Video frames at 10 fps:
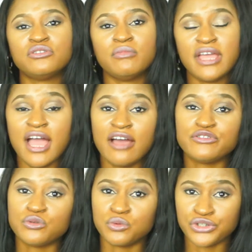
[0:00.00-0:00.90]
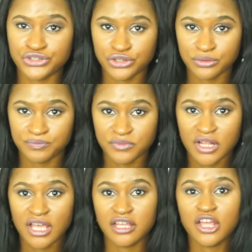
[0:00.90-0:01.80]
may have towards you.
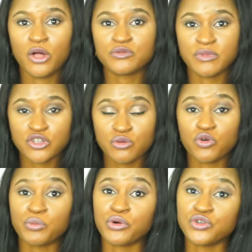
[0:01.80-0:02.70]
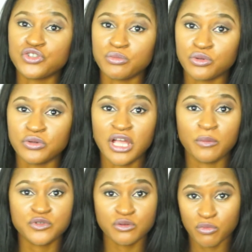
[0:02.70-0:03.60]
It helps make you more approachable, it
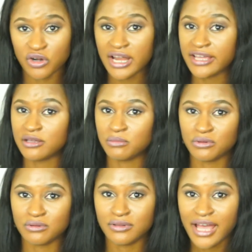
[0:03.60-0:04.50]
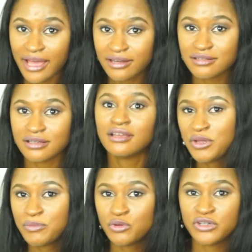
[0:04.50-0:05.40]
helps you more likable, and
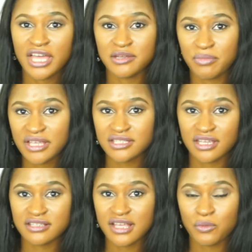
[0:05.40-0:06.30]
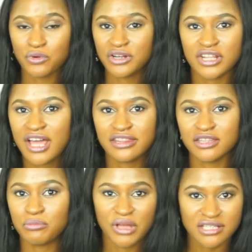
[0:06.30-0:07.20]
people who get the best gigs at work, not the
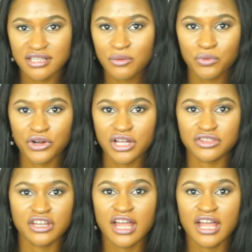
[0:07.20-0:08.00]
best at work, they're